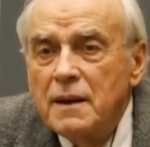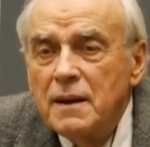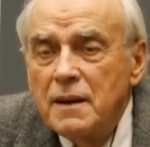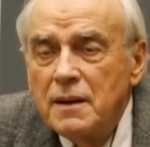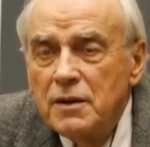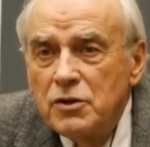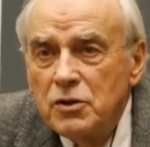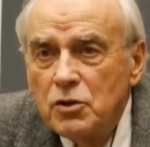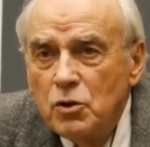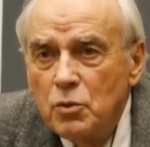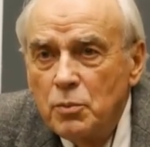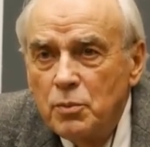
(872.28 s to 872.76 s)

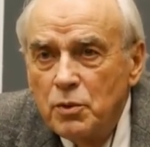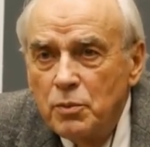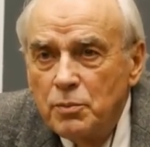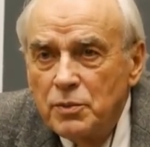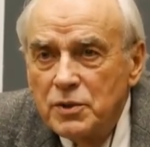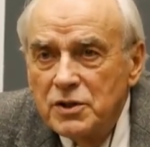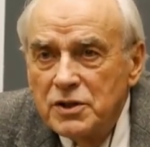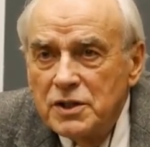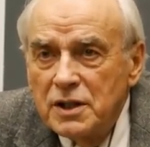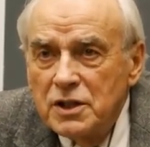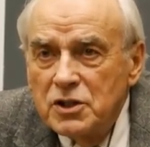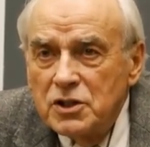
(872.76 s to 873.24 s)

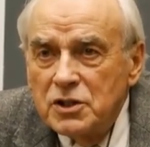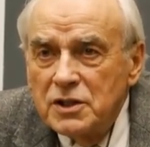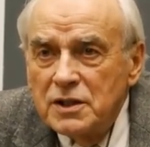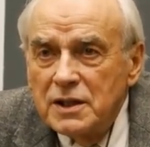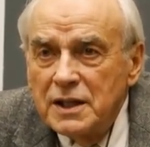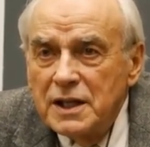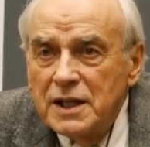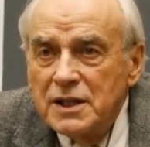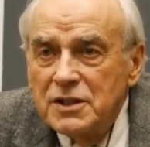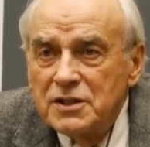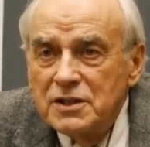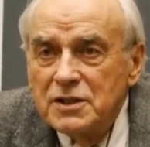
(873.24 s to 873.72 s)
Superposition
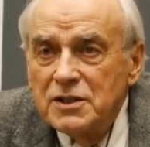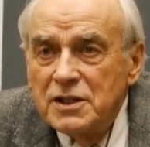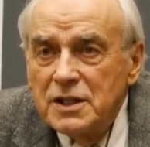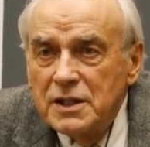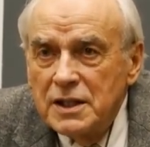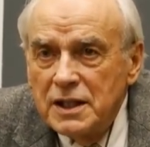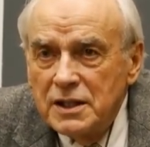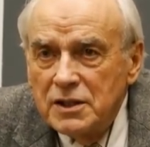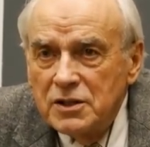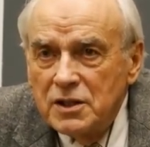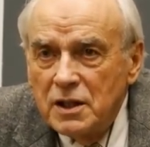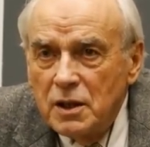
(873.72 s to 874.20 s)
isn't an
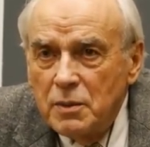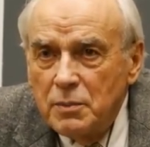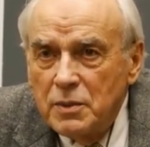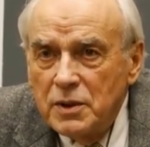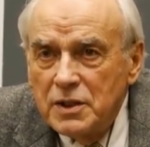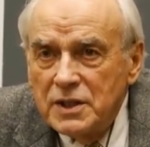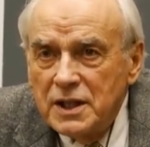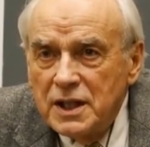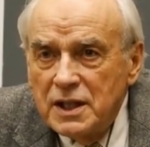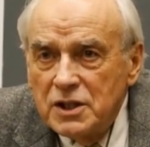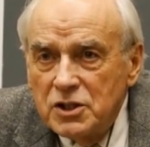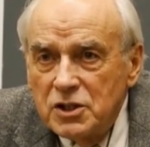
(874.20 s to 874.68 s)

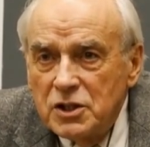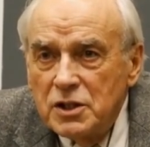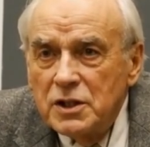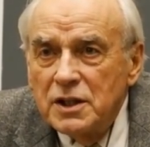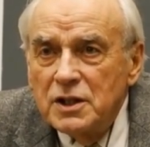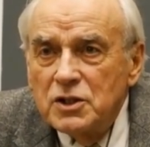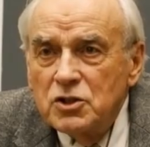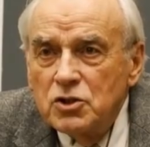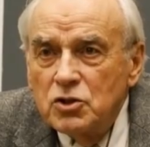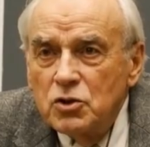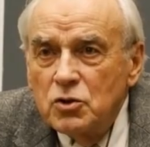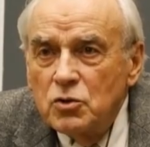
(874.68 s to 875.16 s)
interpretation
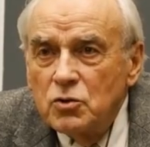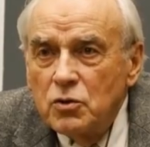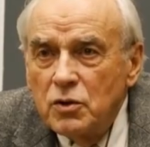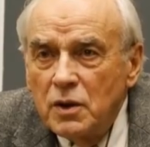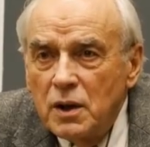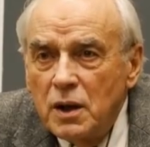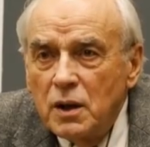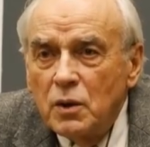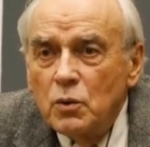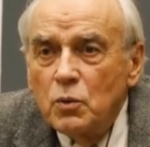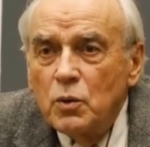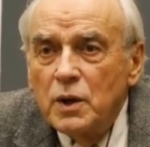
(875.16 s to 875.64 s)
issue
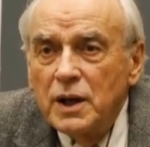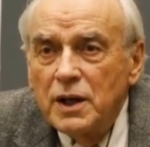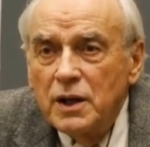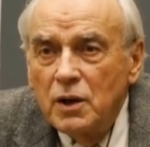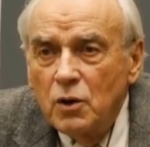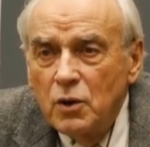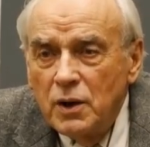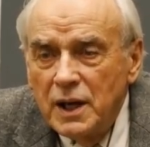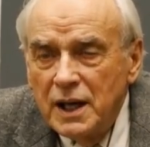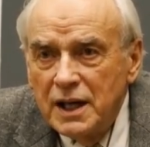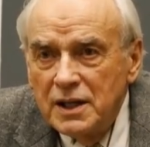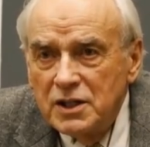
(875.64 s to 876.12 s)
when
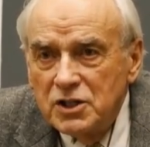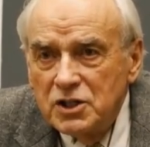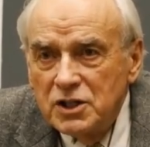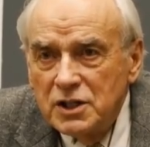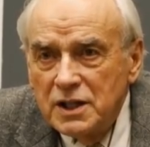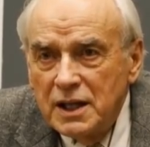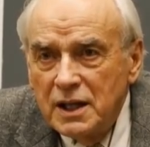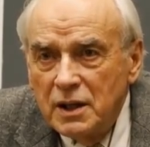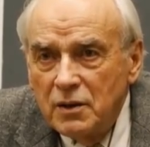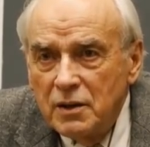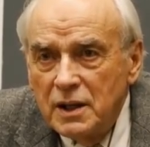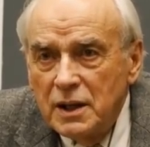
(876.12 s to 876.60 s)
you're
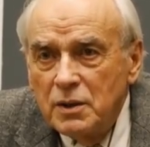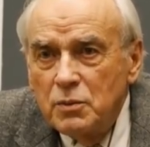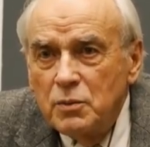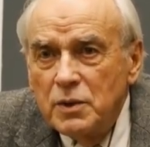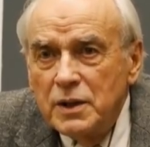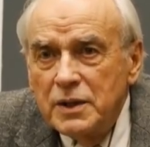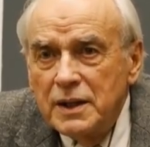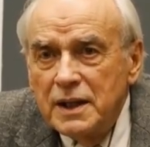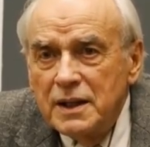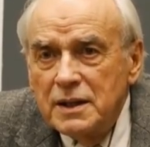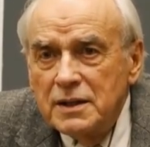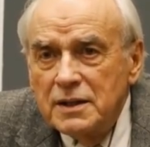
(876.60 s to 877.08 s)
engineering
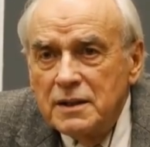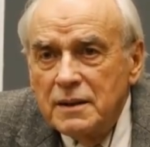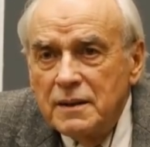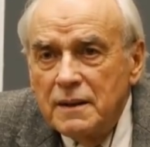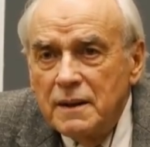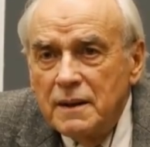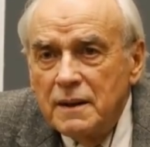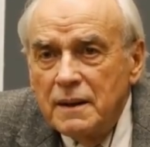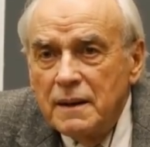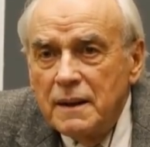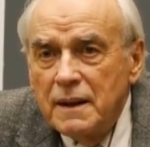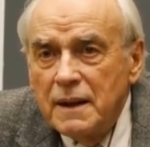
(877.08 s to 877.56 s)
with it.
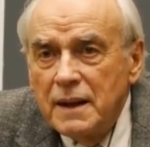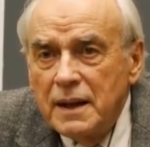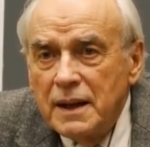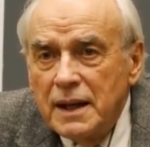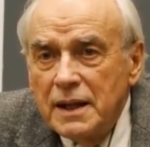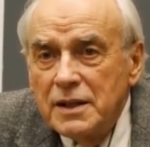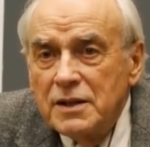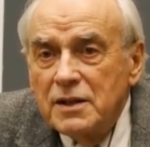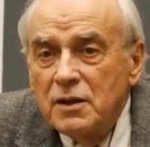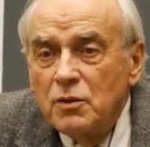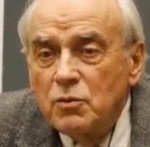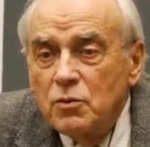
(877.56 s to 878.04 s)

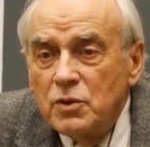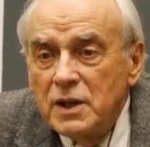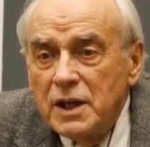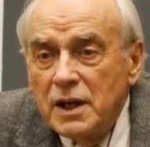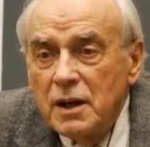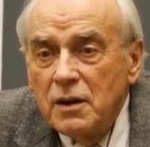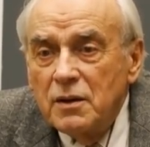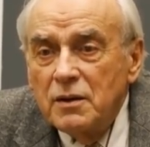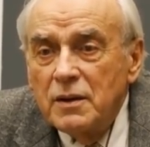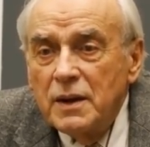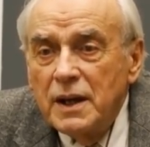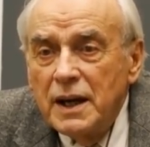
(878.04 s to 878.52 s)
It's a
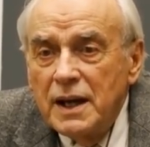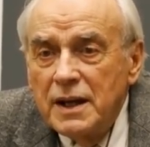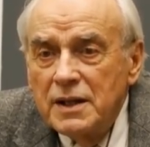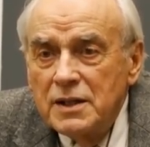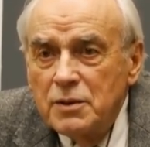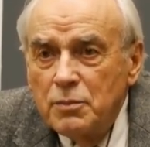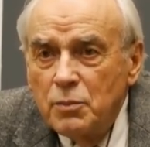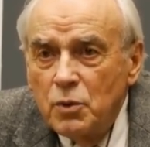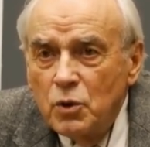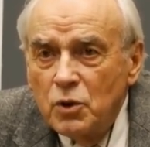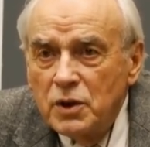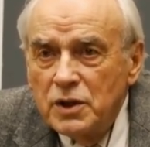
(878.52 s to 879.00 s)
real,
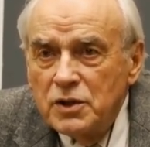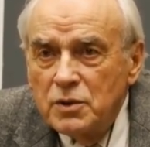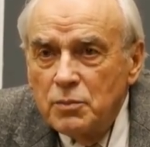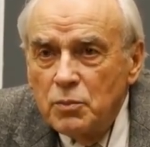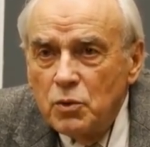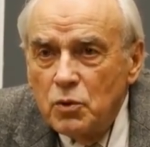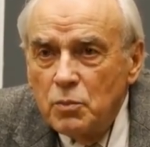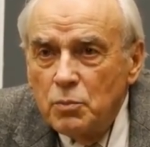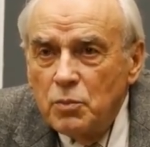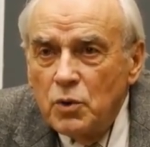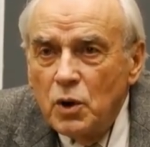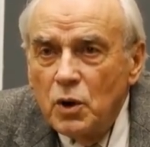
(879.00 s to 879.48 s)

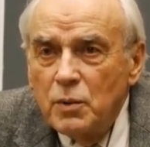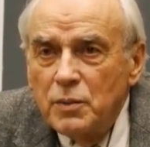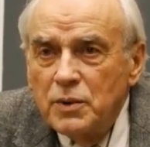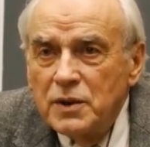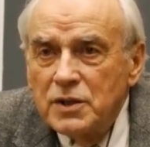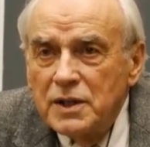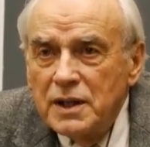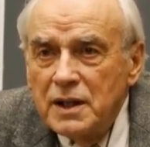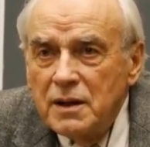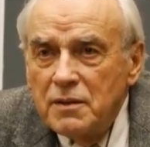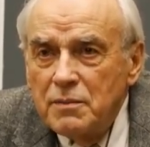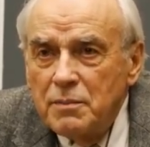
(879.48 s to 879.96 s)
exploitable
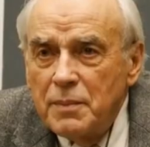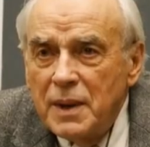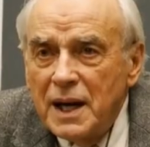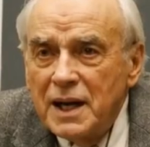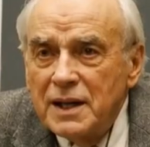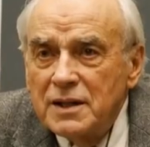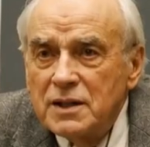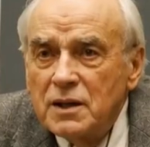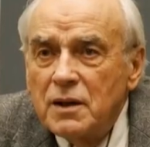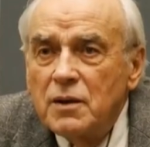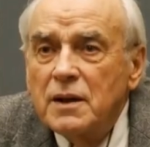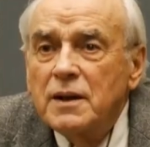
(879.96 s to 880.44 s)
property of
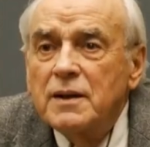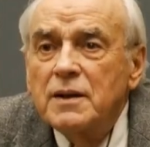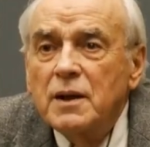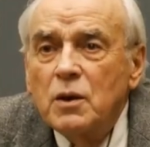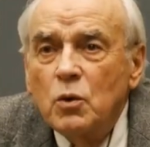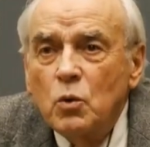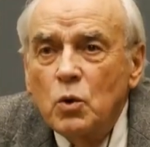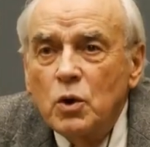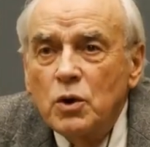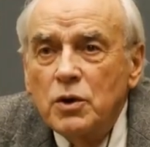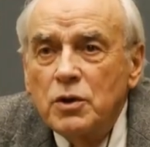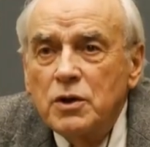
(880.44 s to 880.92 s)
matter at the
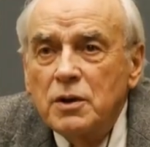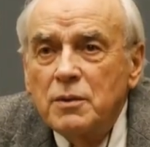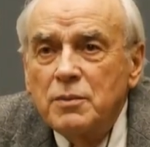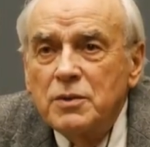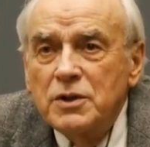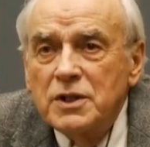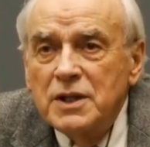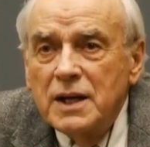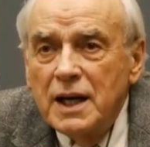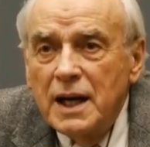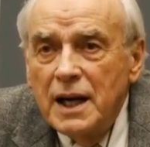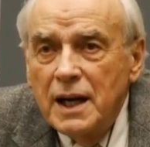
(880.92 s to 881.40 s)
quantum
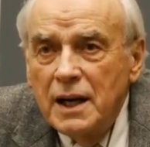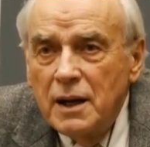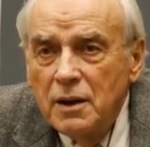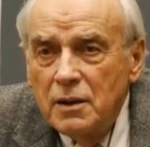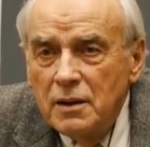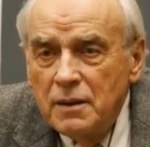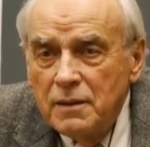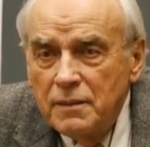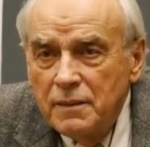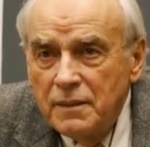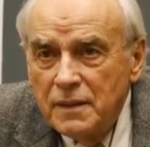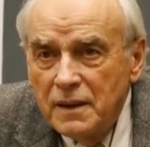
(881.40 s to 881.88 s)

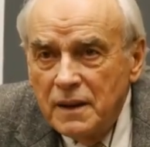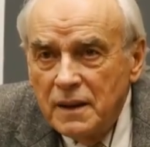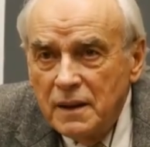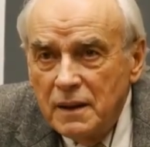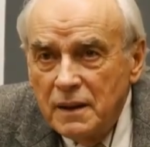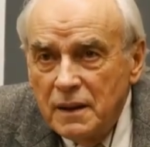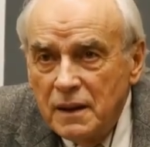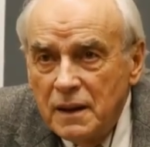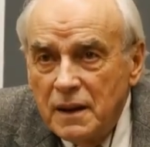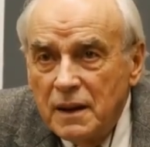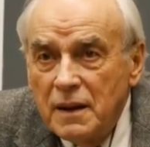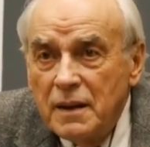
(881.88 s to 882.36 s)
scale.
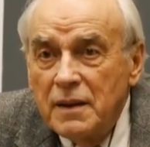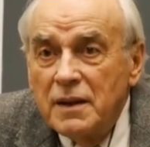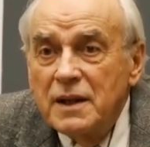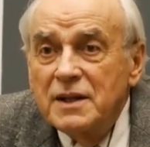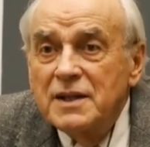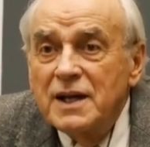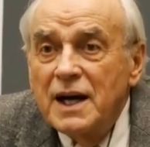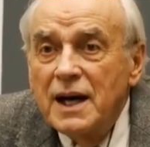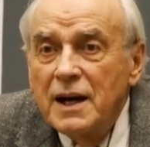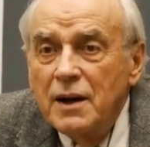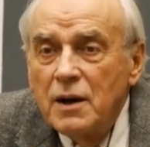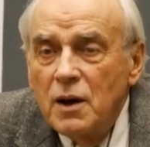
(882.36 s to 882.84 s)
The
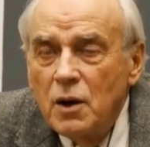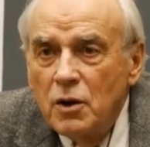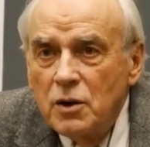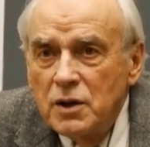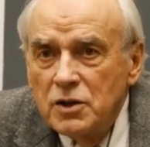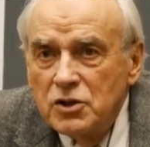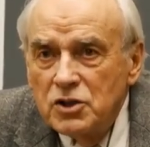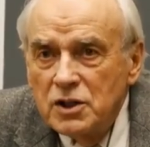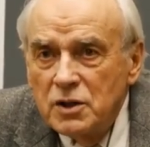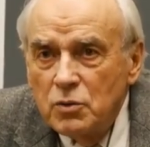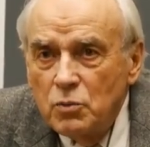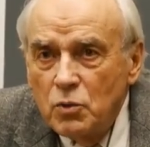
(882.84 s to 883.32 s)

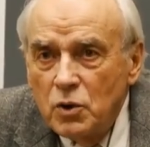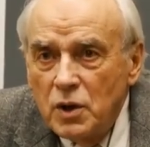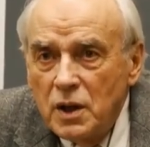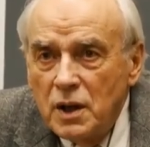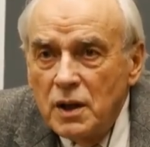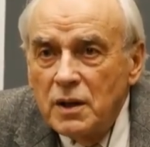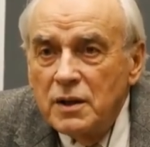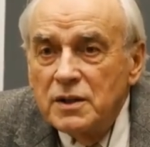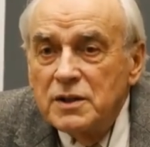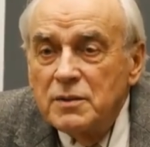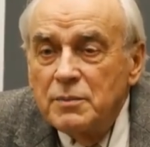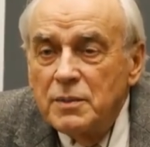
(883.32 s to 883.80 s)
technology
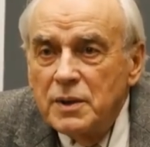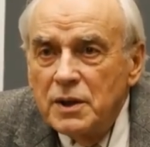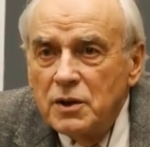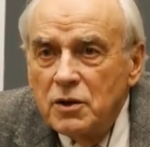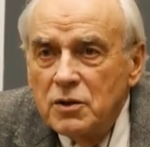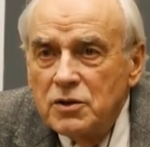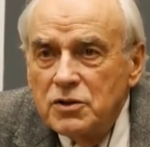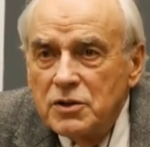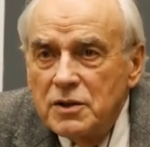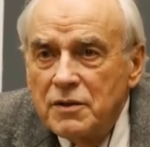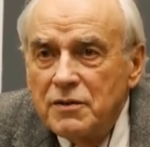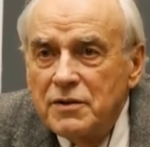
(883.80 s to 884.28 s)
works
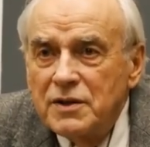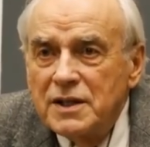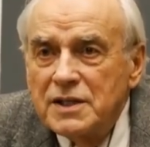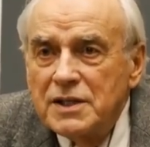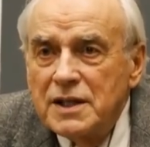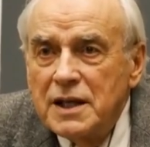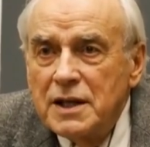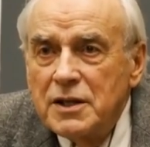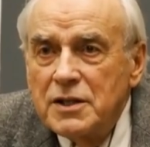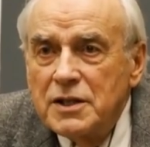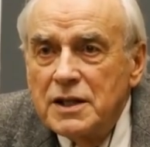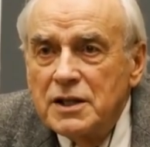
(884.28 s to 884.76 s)
because the
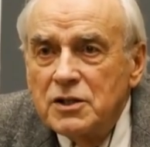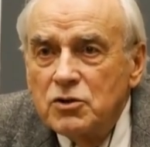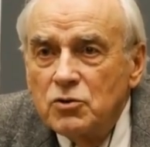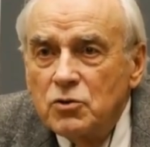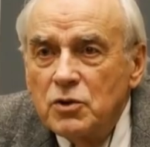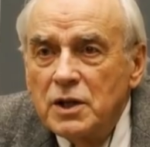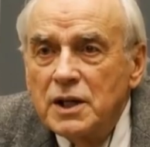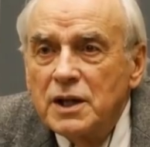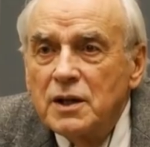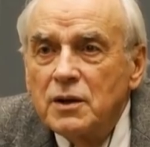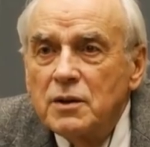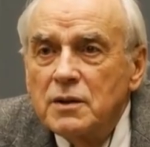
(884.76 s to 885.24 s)
physics is
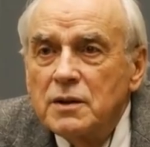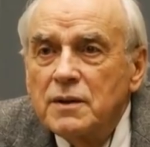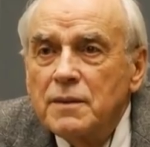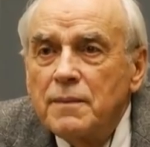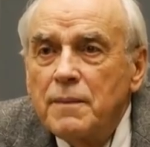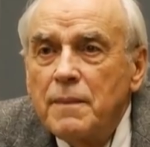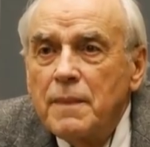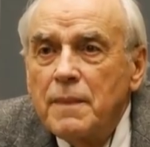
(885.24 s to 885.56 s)
real.